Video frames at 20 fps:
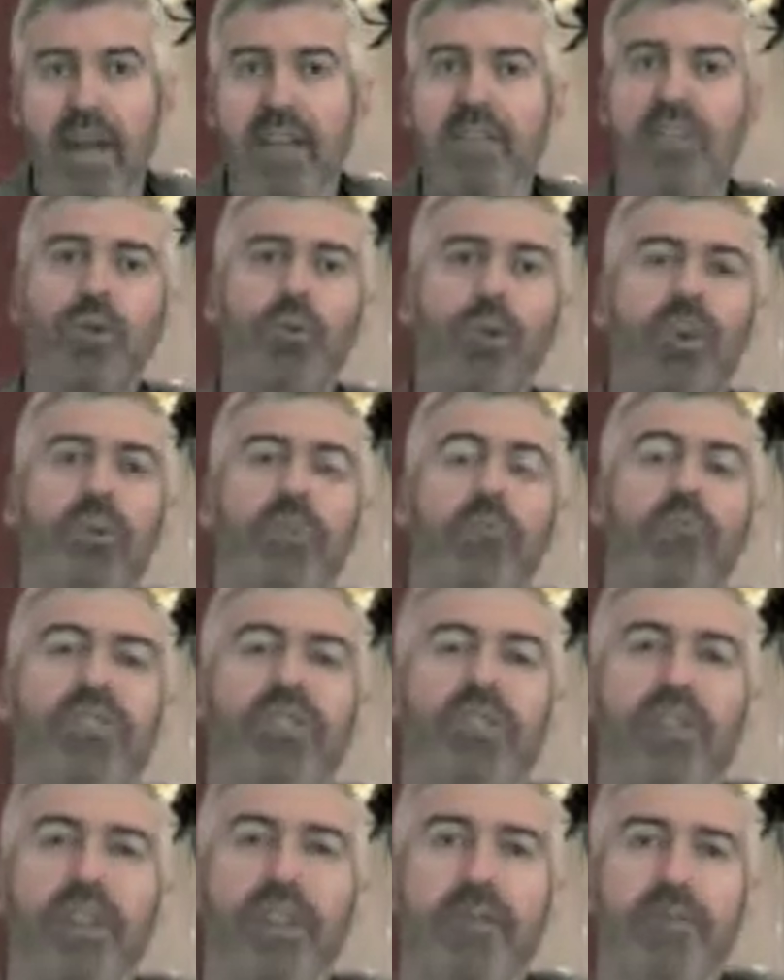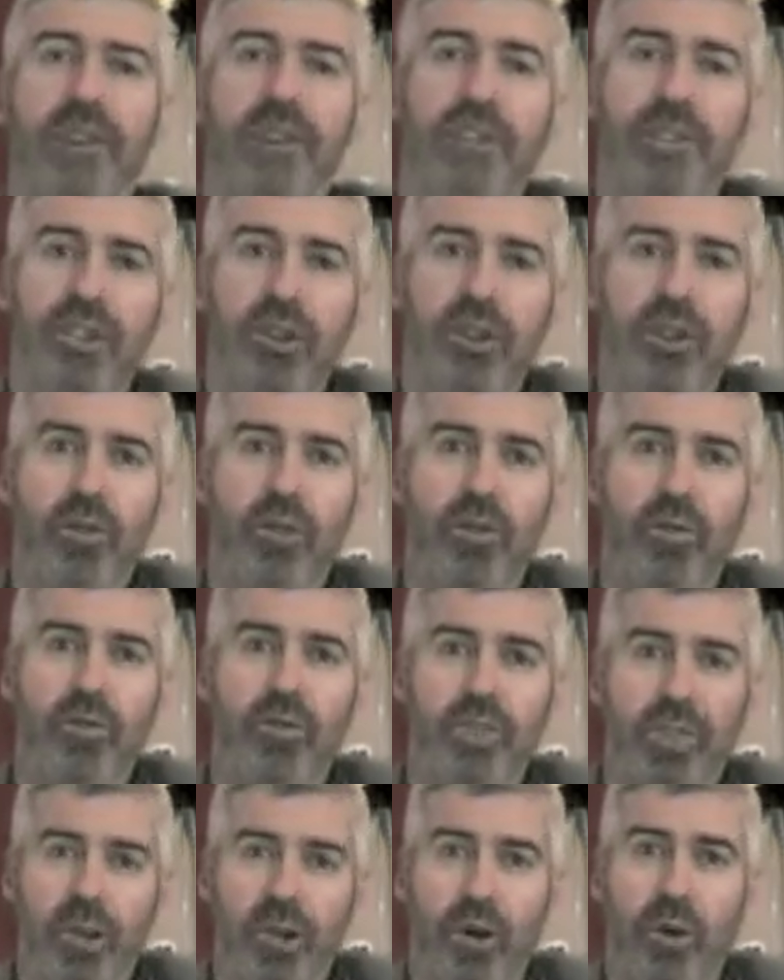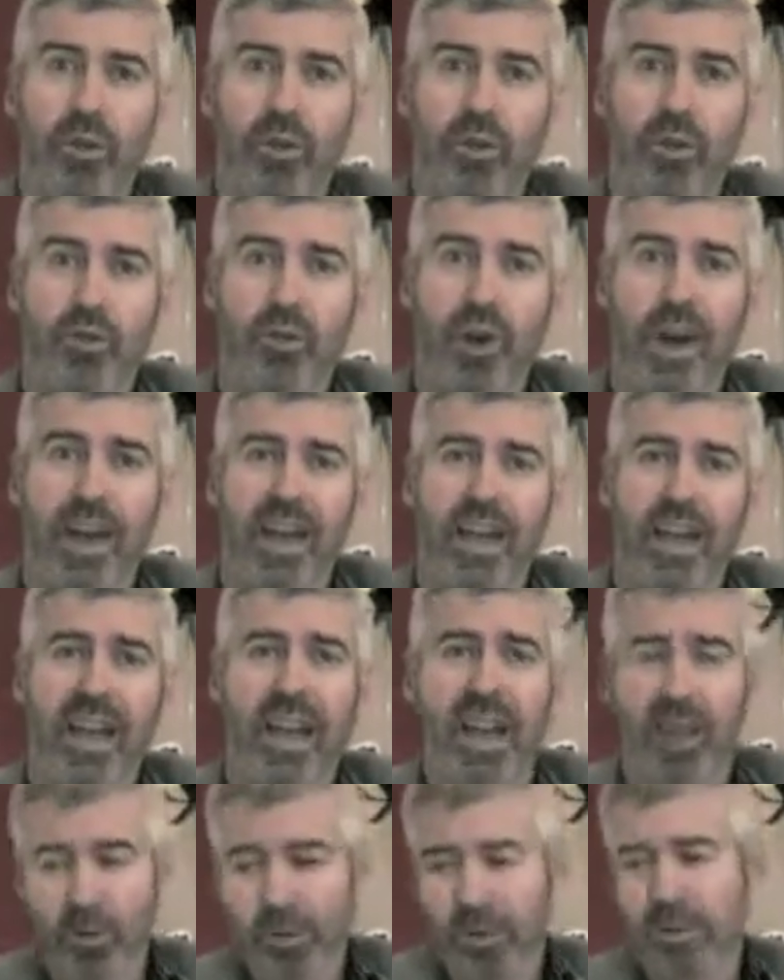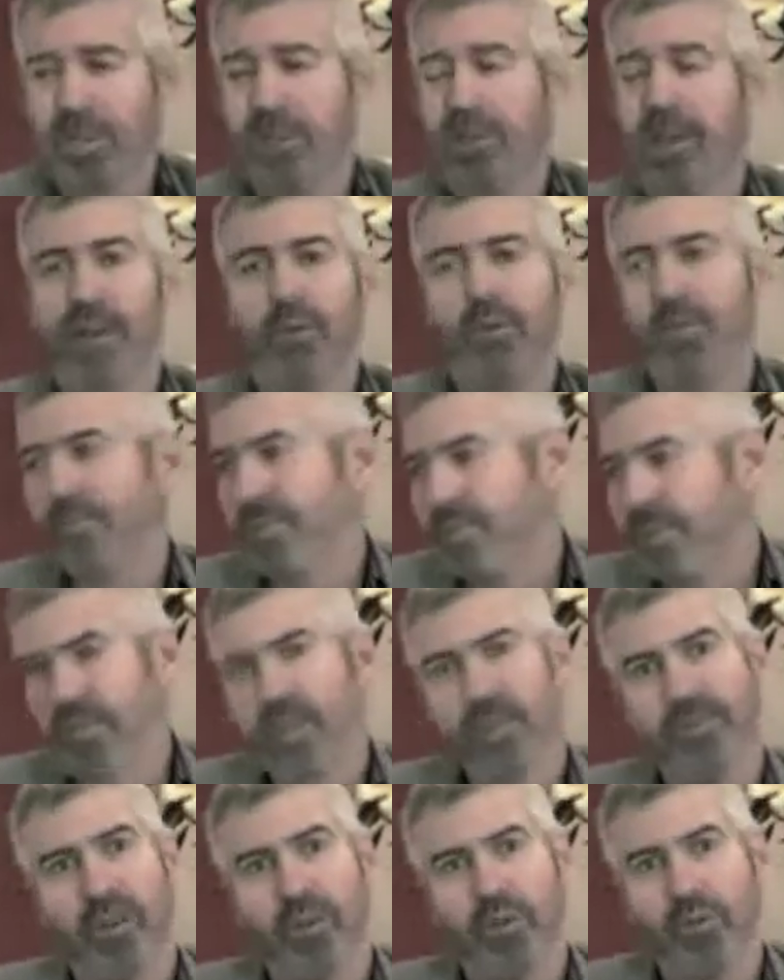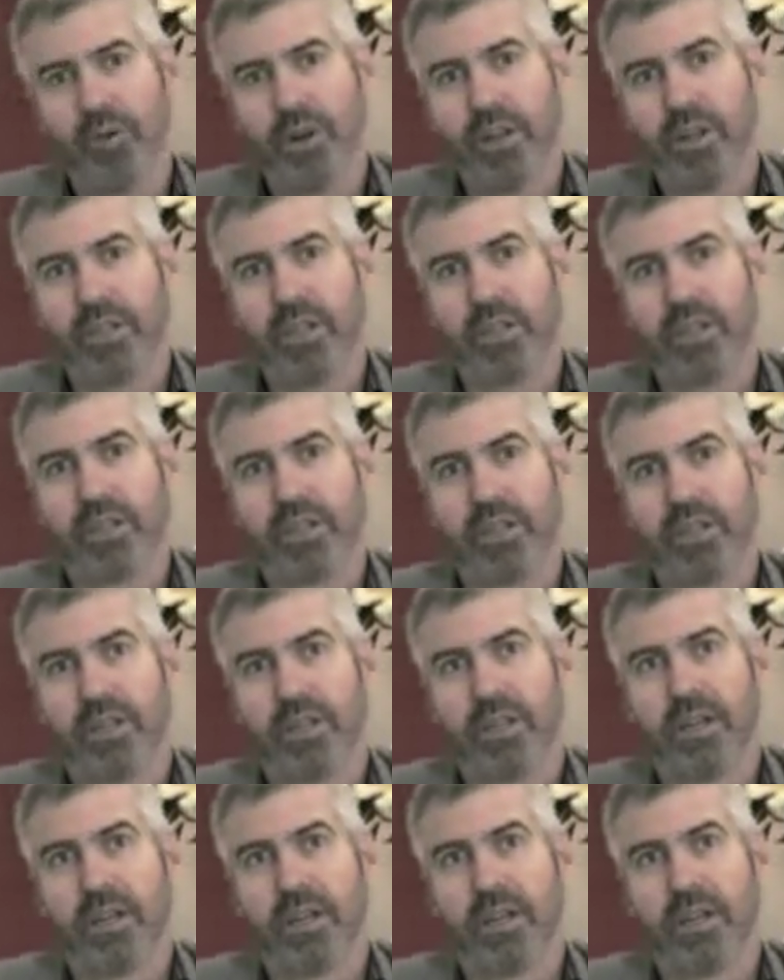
So we can perceive ourselves in a whole new way, and also how we perceive our audience.